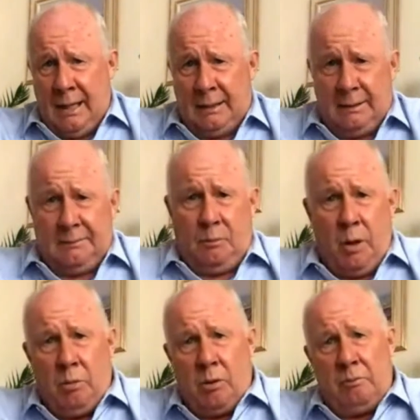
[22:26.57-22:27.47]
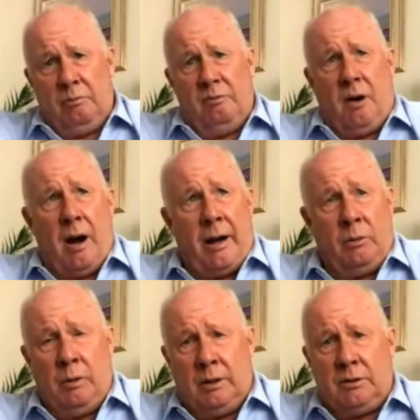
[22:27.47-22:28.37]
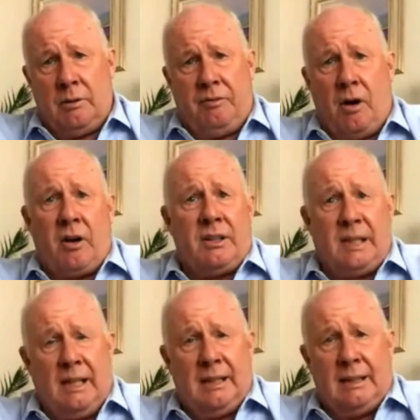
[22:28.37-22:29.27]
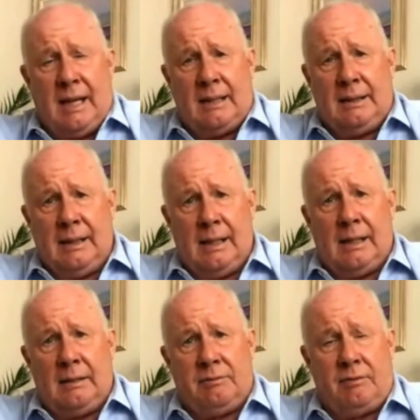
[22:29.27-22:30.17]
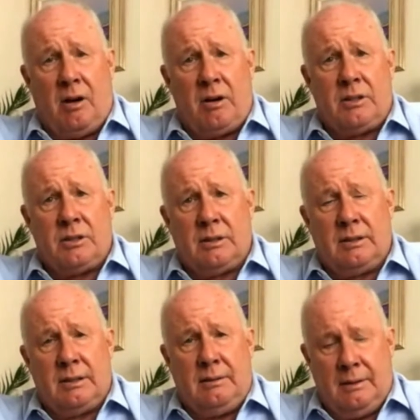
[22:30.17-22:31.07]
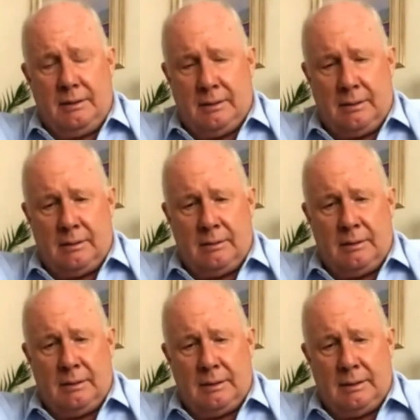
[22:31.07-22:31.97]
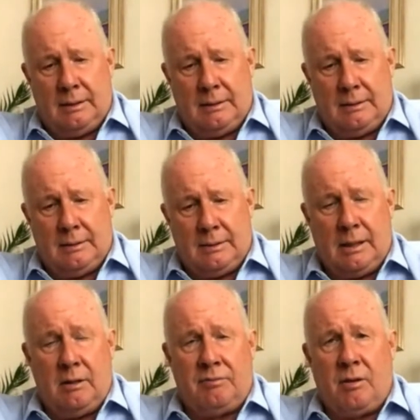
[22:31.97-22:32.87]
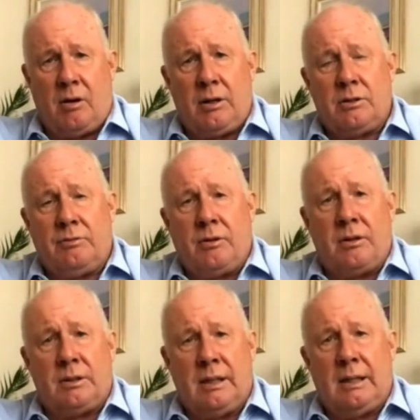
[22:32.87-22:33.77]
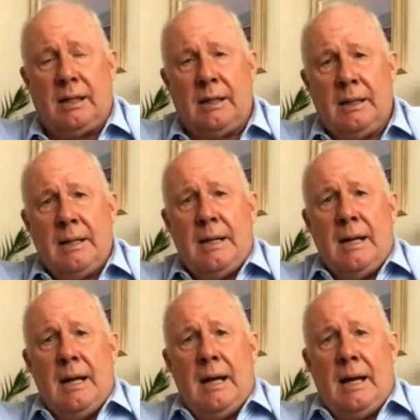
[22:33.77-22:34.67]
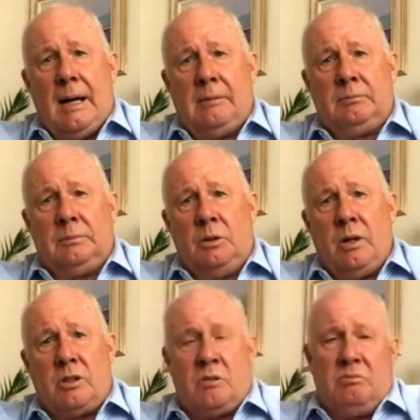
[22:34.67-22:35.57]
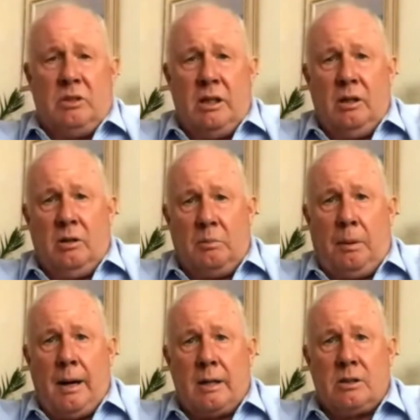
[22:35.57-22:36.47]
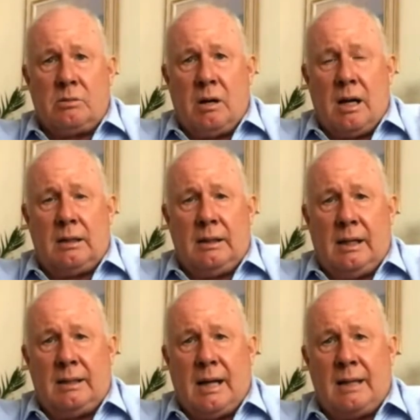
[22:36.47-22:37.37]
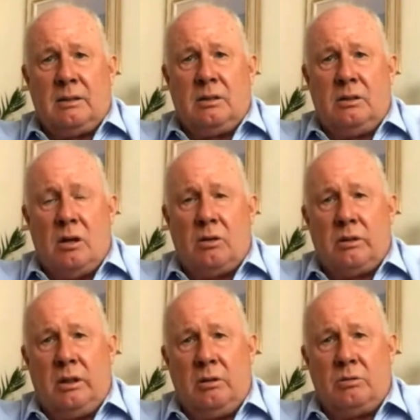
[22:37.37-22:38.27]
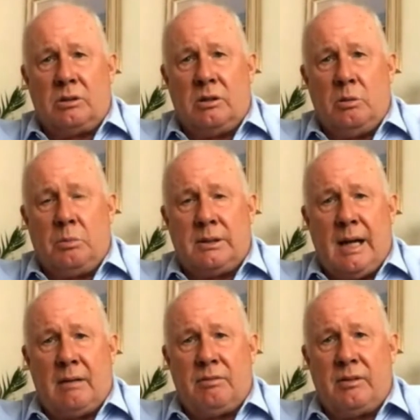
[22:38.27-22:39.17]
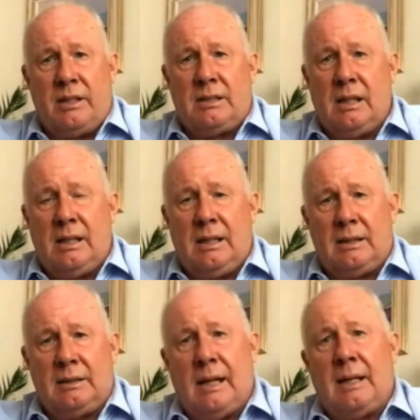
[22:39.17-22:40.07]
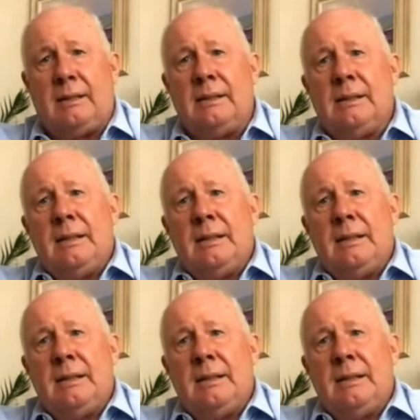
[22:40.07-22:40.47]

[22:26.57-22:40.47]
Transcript: and we were vying with Fiorentina then, Florence, the city of Florence, Fiorentina, who had some really good players as well. They had Antonioni, who was the number 10 for Italy, and they had